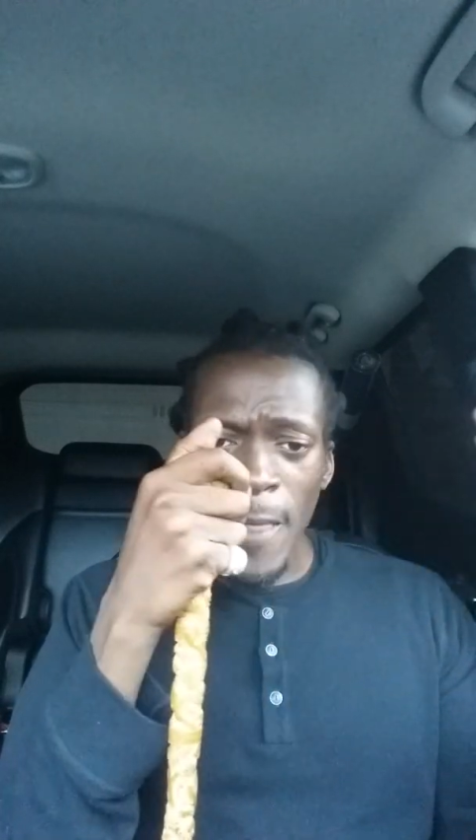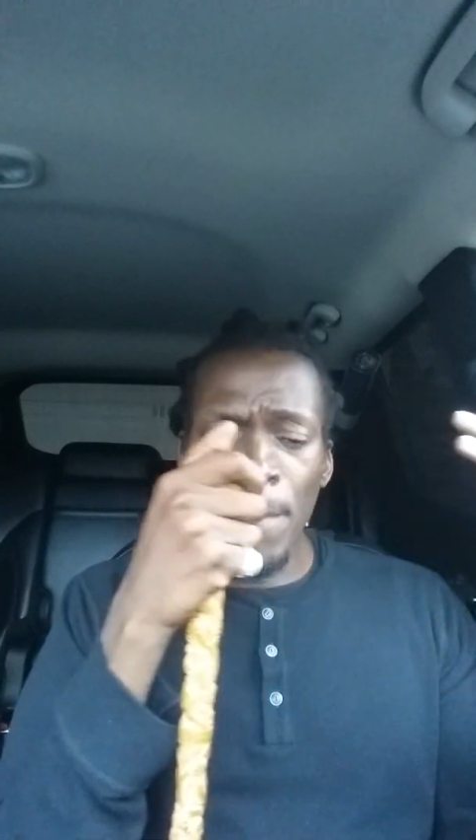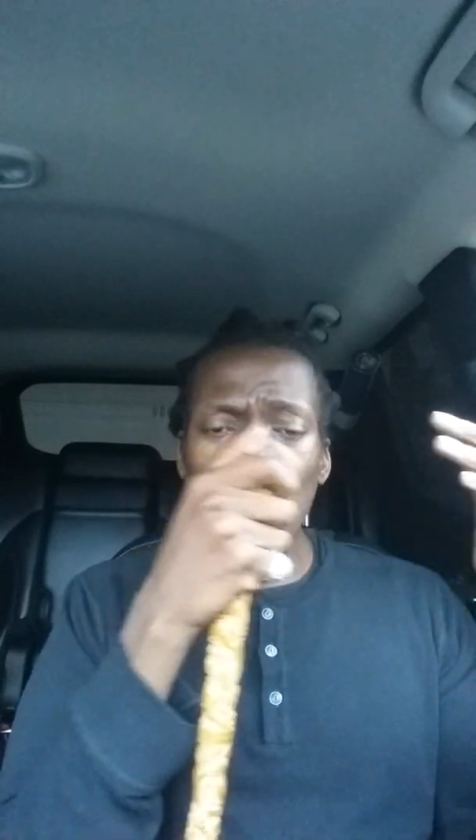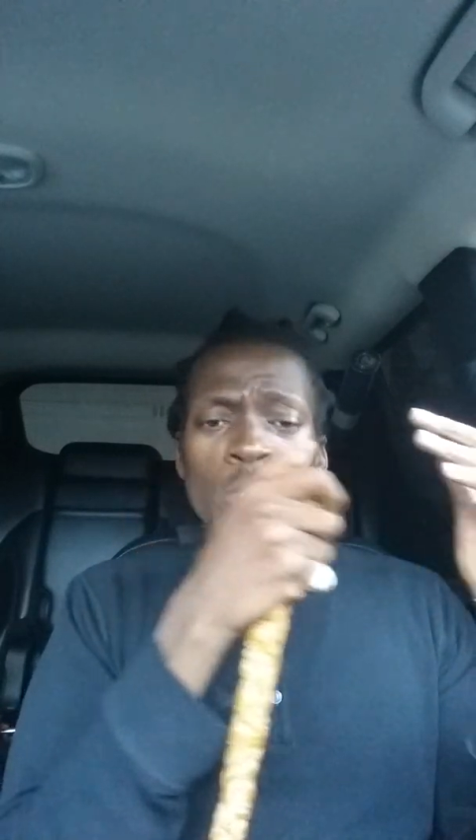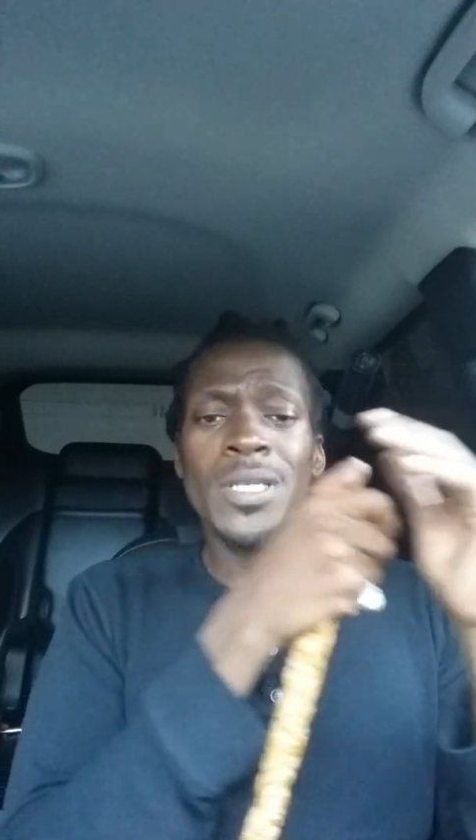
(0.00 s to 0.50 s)

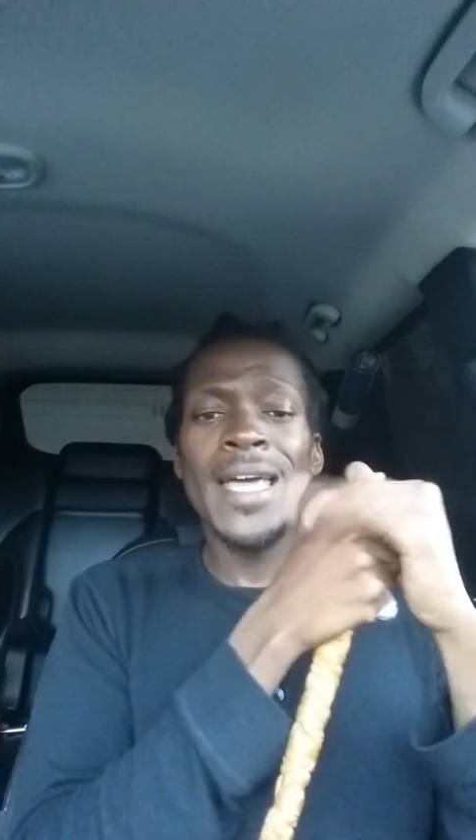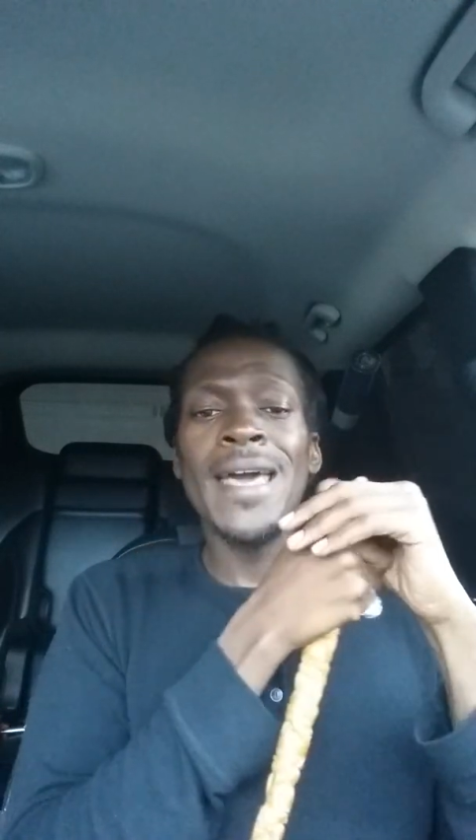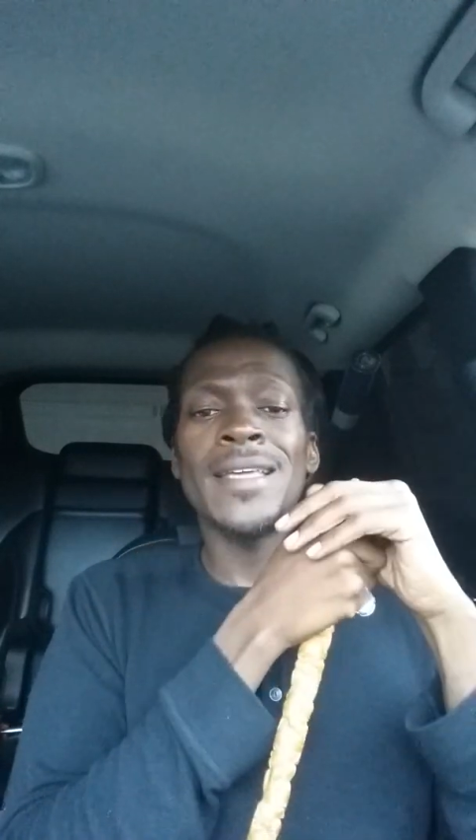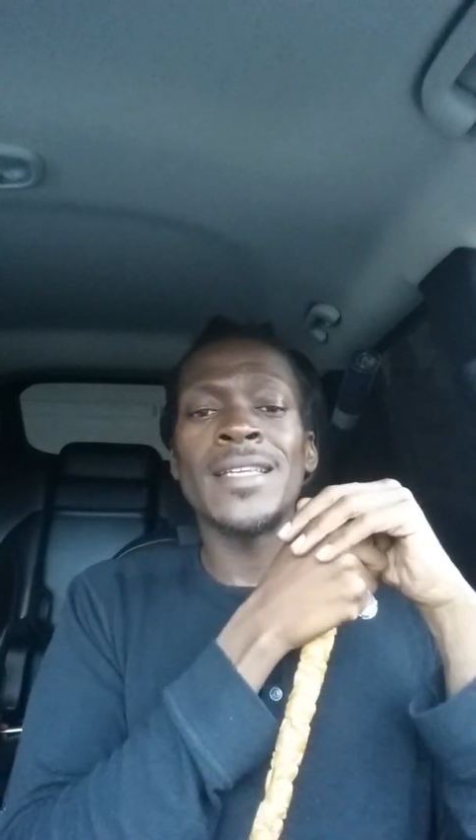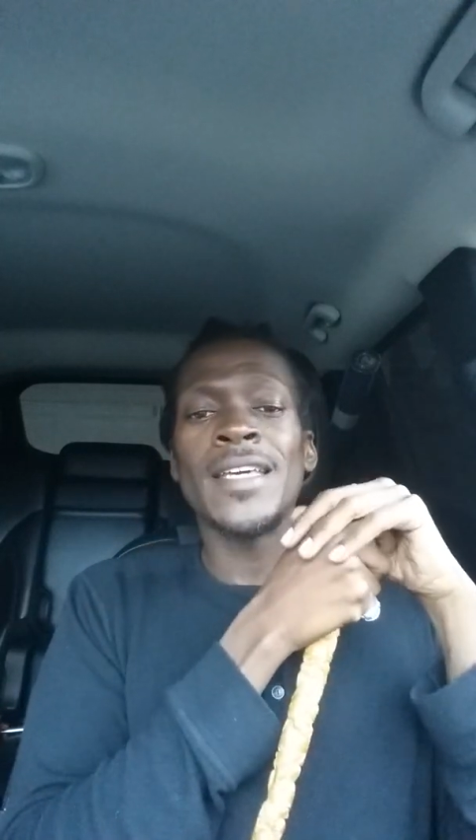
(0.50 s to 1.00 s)
most of
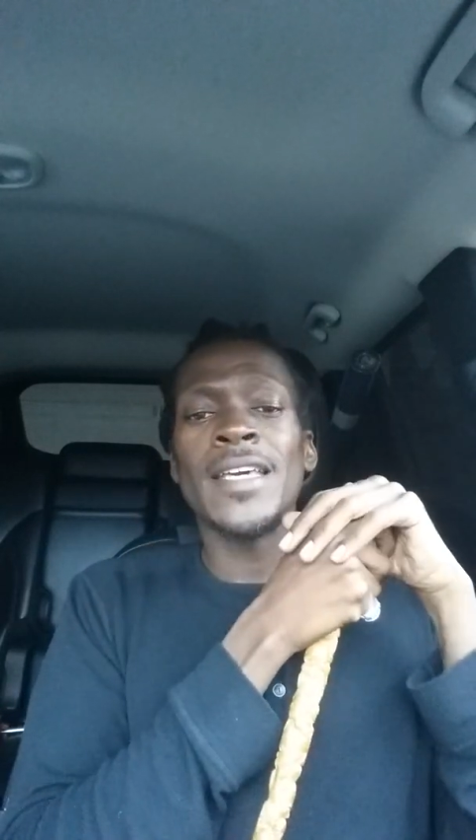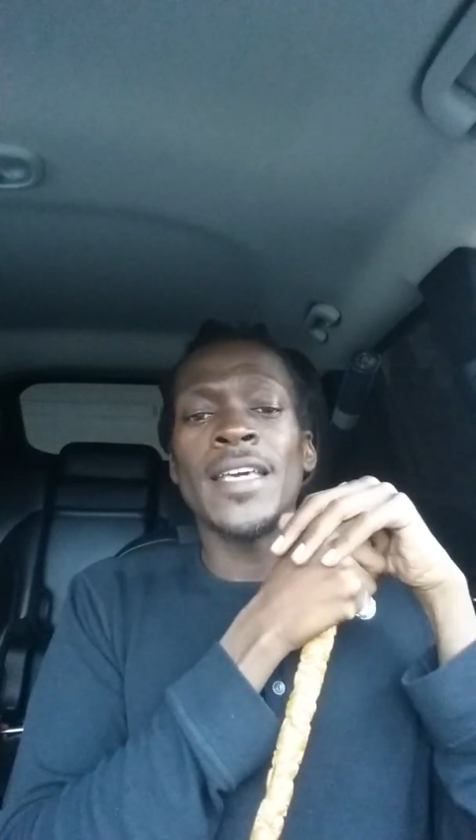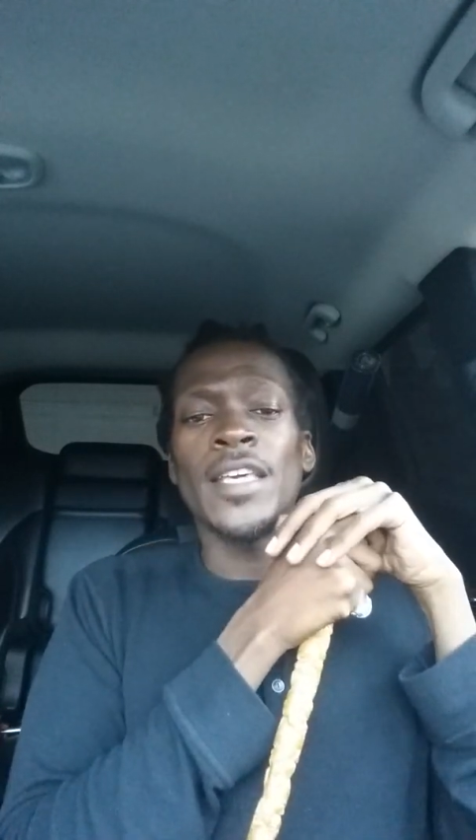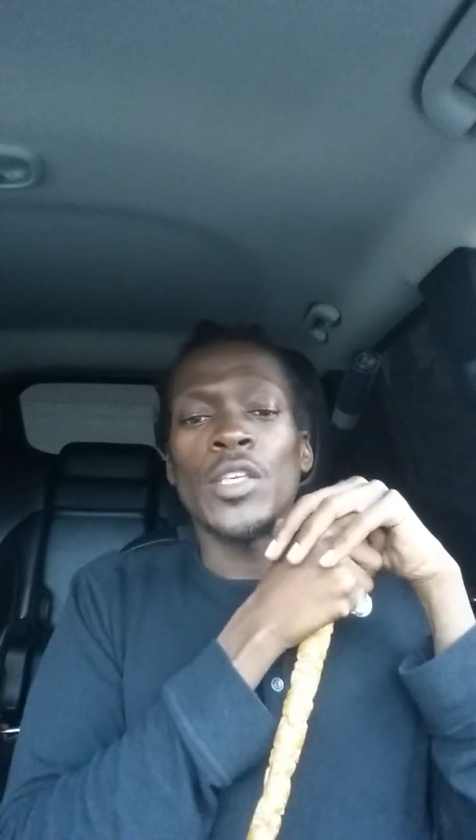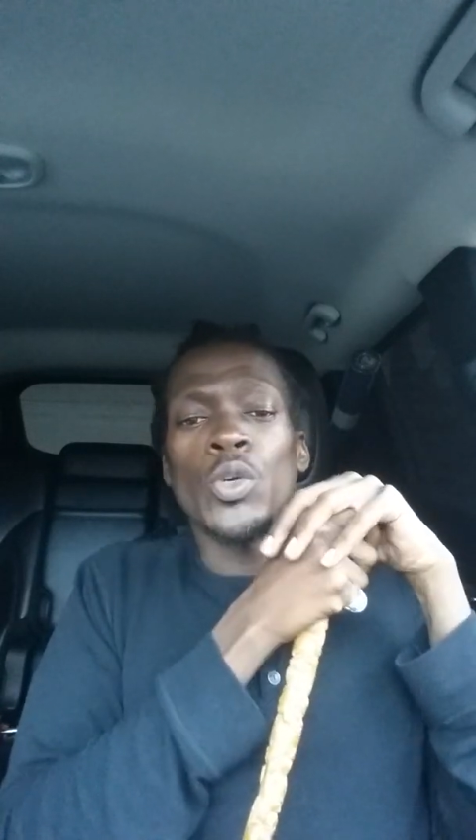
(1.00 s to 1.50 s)
that
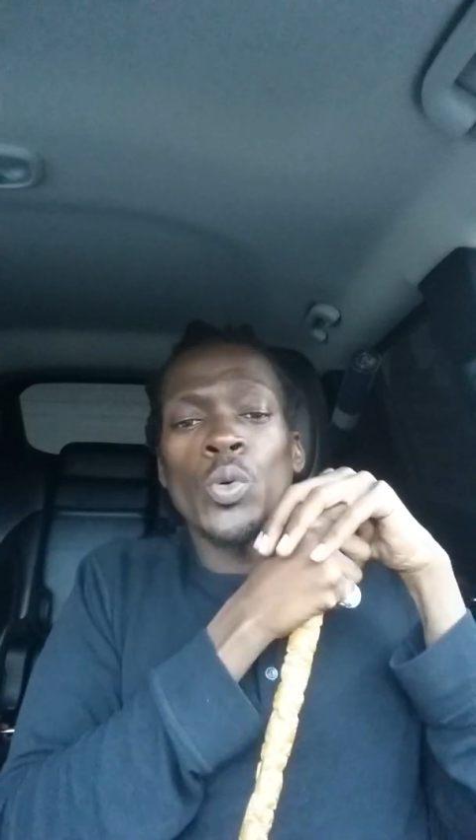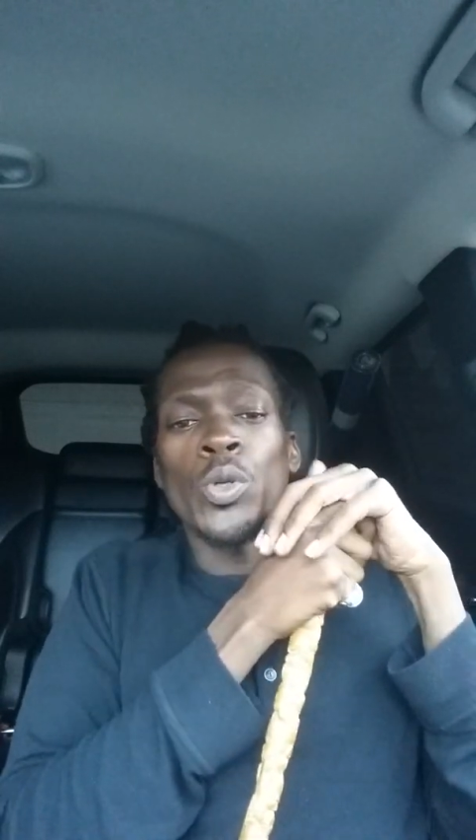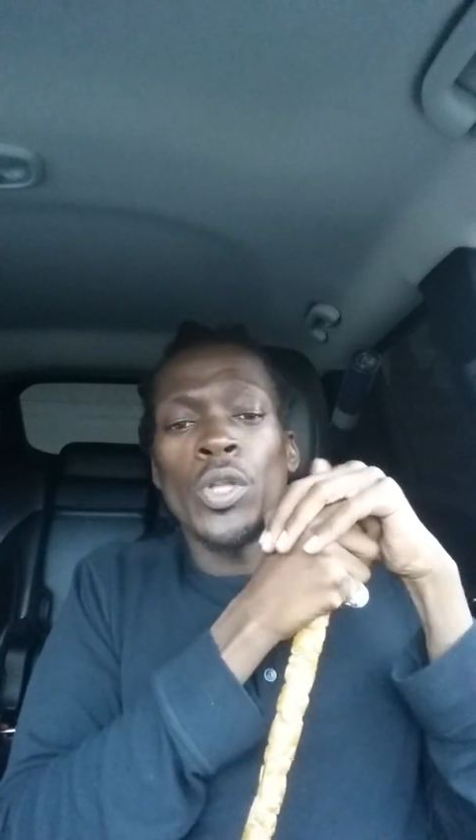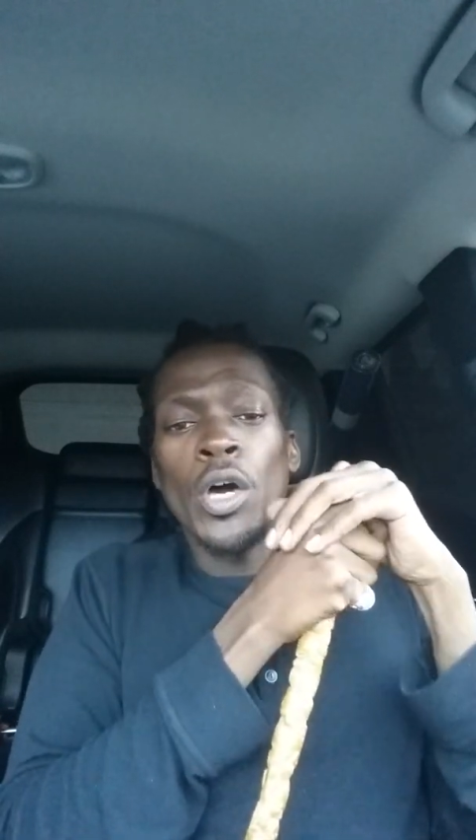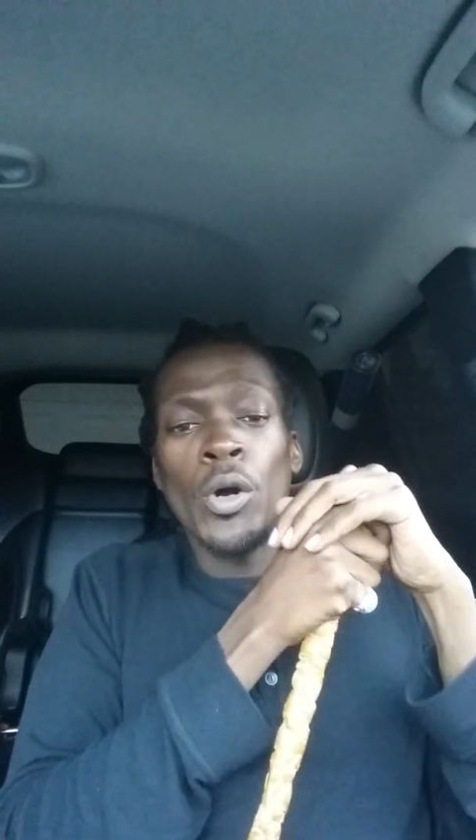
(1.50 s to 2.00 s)
you
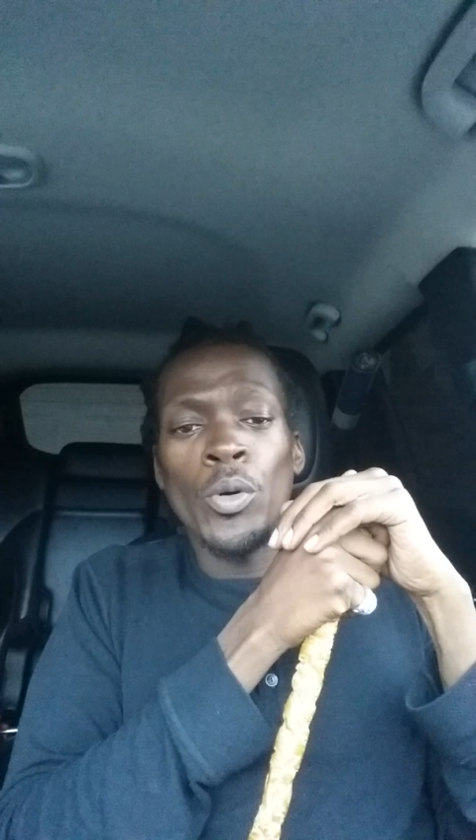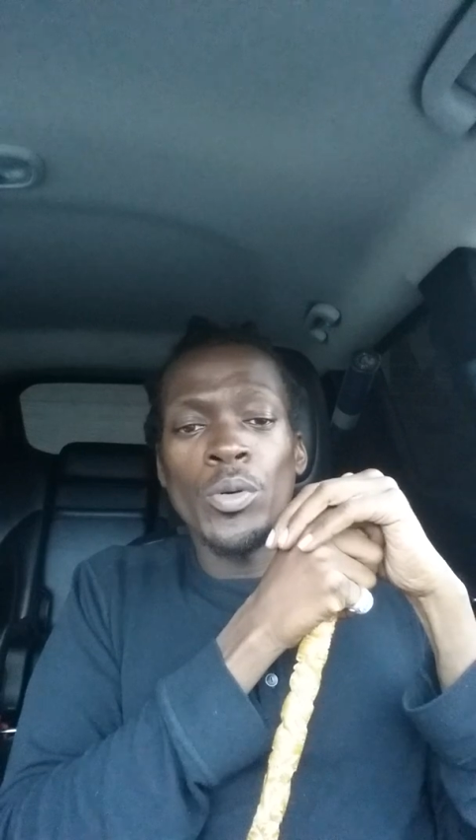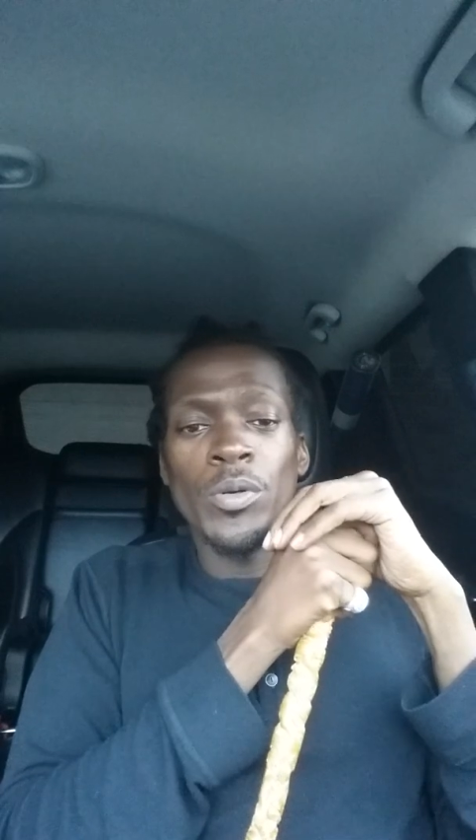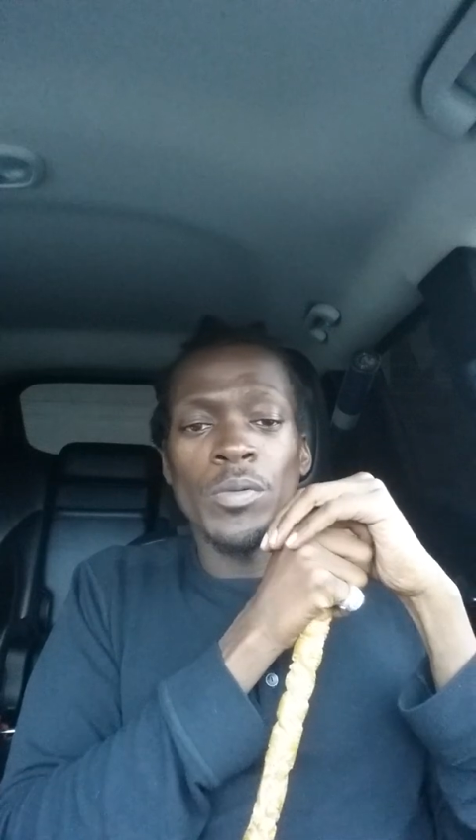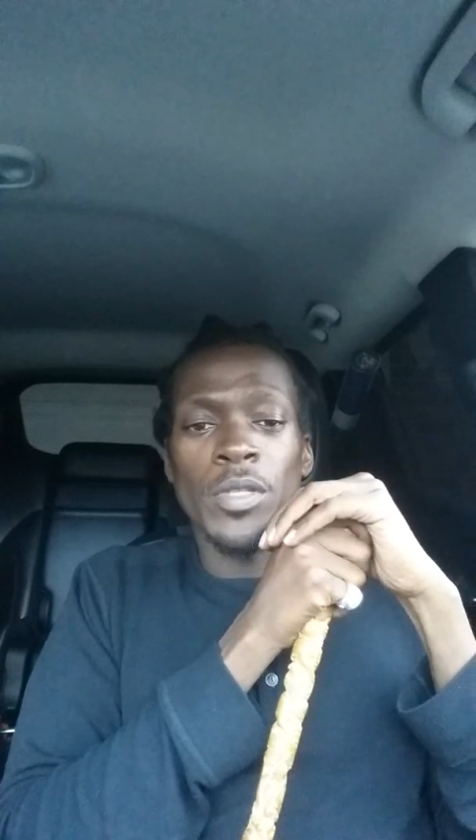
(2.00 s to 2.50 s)
will know,